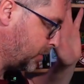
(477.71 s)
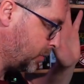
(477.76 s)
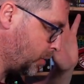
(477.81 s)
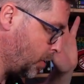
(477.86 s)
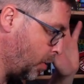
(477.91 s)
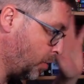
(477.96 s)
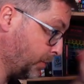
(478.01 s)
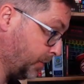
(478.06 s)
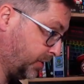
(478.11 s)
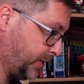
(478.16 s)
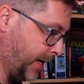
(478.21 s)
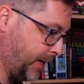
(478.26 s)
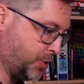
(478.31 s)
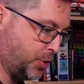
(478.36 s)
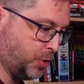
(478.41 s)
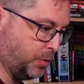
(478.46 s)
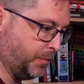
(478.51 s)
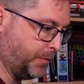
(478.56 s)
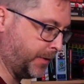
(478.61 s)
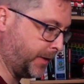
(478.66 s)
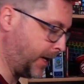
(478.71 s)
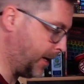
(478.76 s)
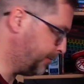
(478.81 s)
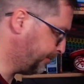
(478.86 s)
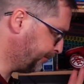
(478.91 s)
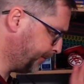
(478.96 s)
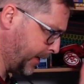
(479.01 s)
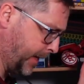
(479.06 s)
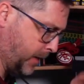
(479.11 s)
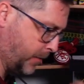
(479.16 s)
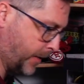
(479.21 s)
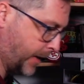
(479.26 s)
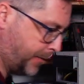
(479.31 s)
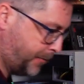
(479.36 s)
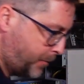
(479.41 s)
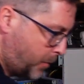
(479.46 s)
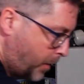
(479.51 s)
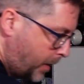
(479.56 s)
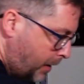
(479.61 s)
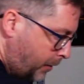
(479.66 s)
so stay tuned for that. Anyway,
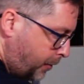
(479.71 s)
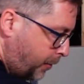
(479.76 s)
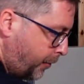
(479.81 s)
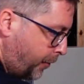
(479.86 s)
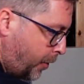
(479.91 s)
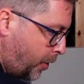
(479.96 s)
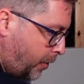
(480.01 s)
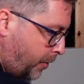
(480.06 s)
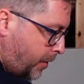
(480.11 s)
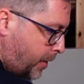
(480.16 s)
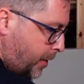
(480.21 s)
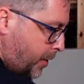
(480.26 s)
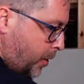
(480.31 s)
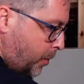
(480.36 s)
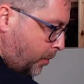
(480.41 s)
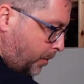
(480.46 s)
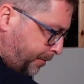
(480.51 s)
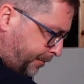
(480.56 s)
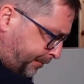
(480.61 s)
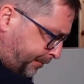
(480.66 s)
without further ado,